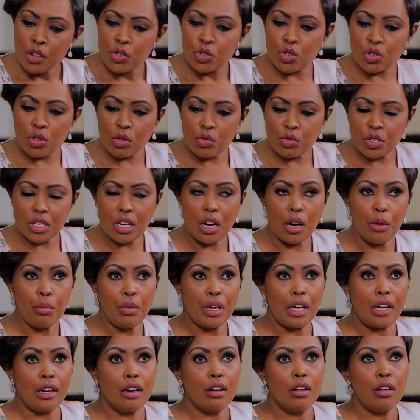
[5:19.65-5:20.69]
So tell
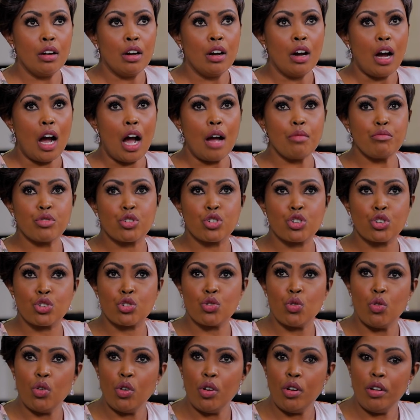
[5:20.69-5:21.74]
me, I'm
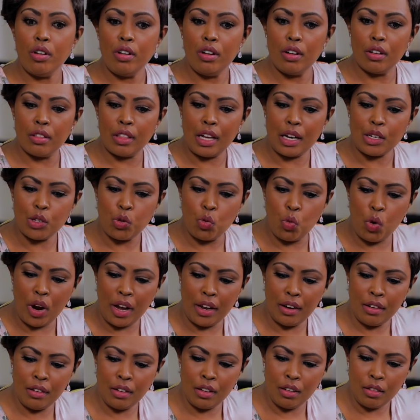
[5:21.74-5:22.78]
sure that
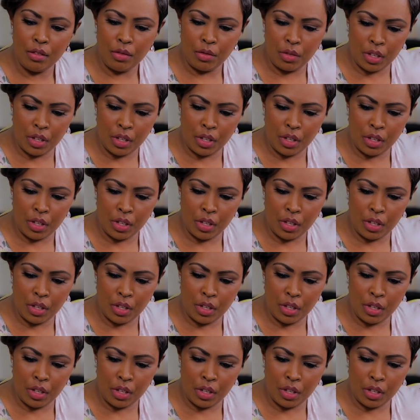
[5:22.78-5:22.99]
when